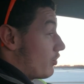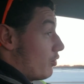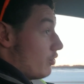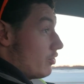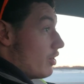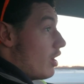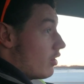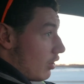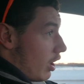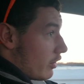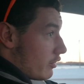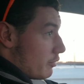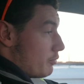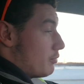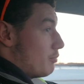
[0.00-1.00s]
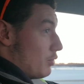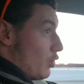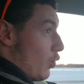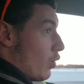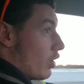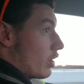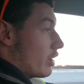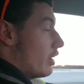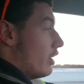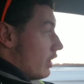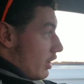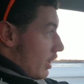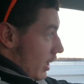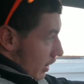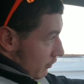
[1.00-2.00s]
so it's got lots of torque,
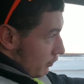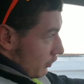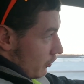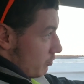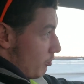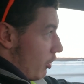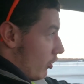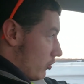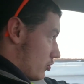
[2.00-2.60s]
and for a small